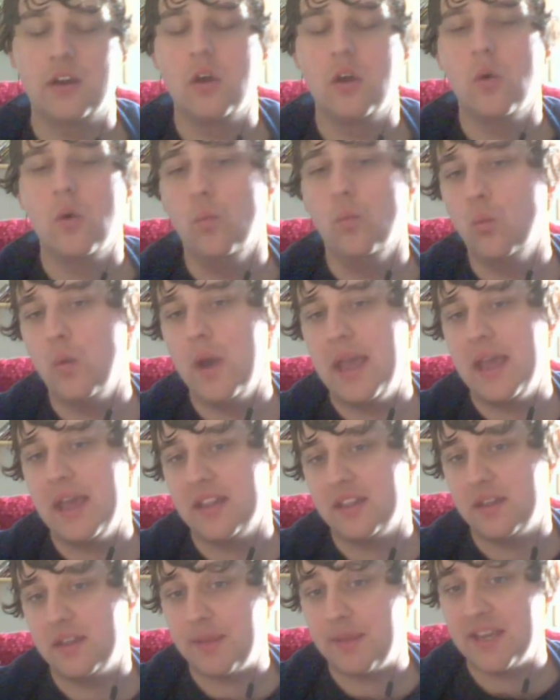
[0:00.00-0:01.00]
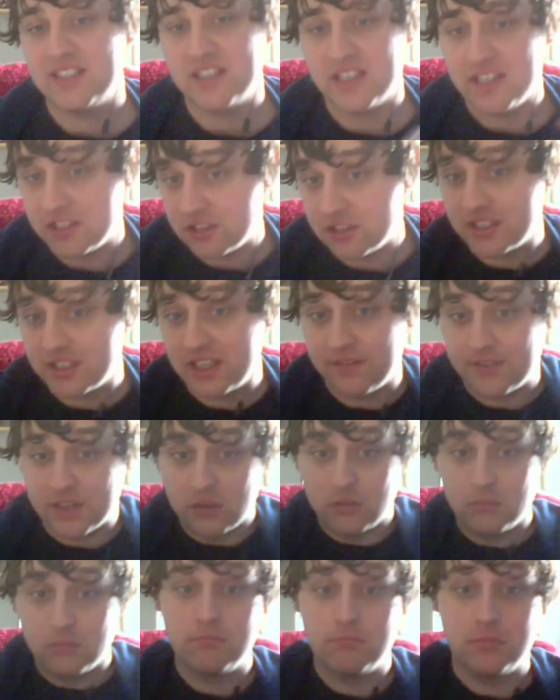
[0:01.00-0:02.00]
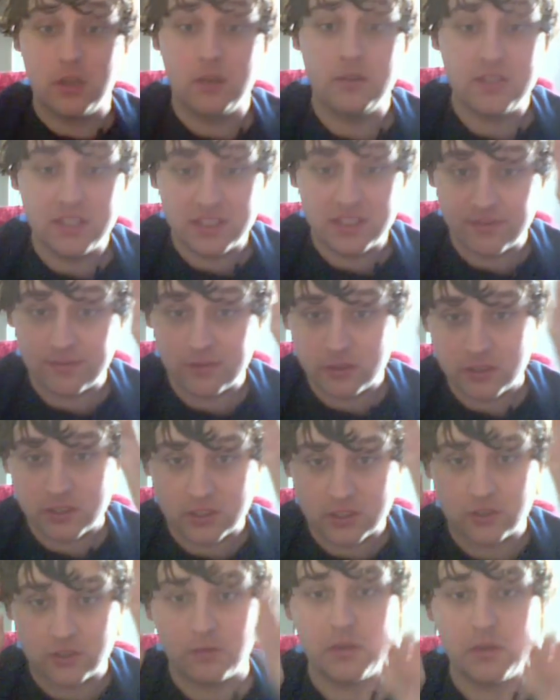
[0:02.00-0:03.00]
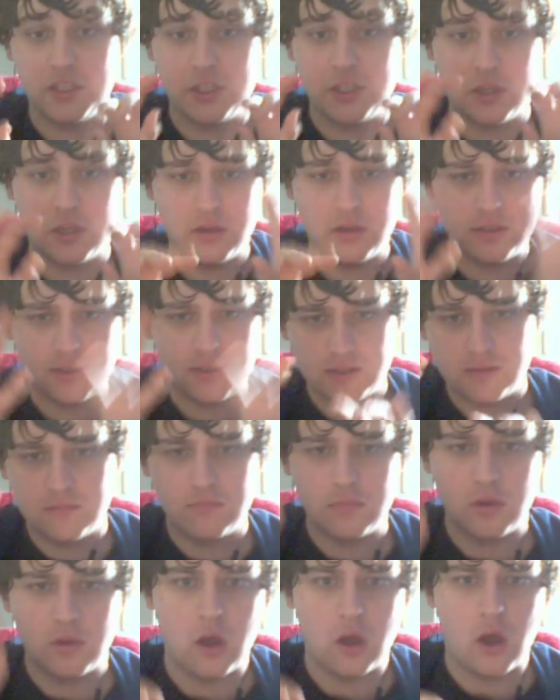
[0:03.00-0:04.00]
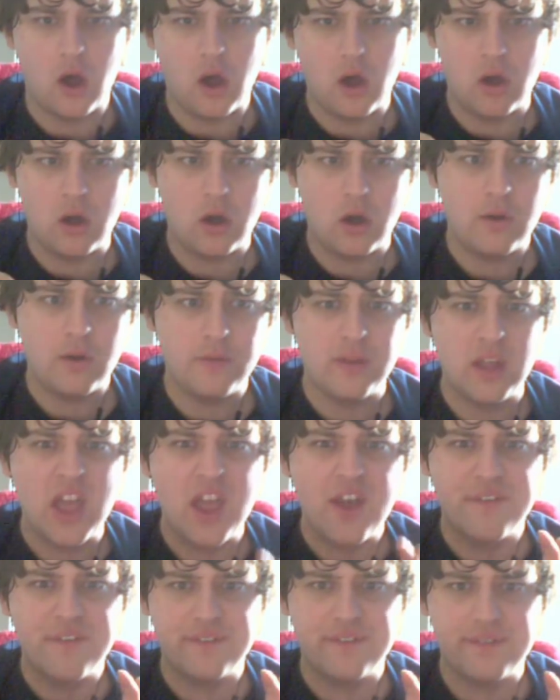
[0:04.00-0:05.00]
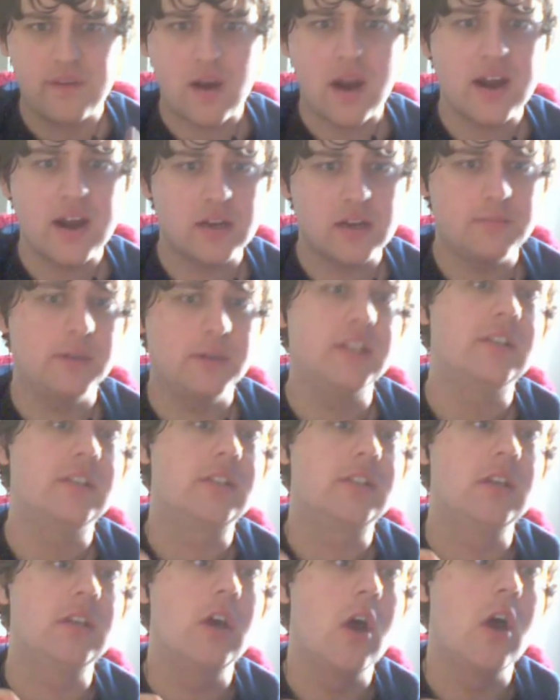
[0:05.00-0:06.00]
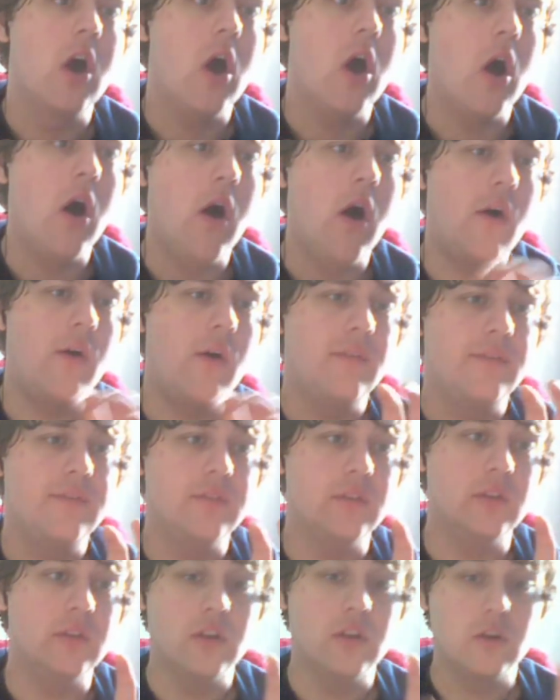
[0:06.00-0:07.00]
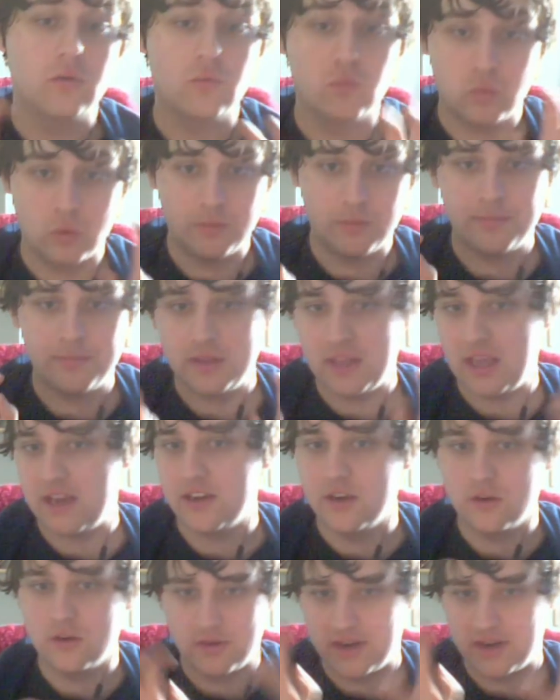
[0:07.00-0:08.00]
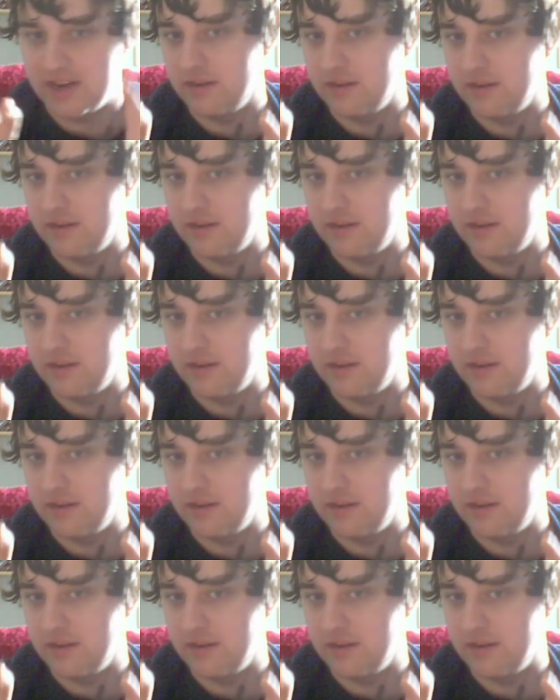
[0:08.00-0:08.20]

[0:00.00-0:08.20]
where they basically just give you loads of different screenshots of fragments of the group that you're in.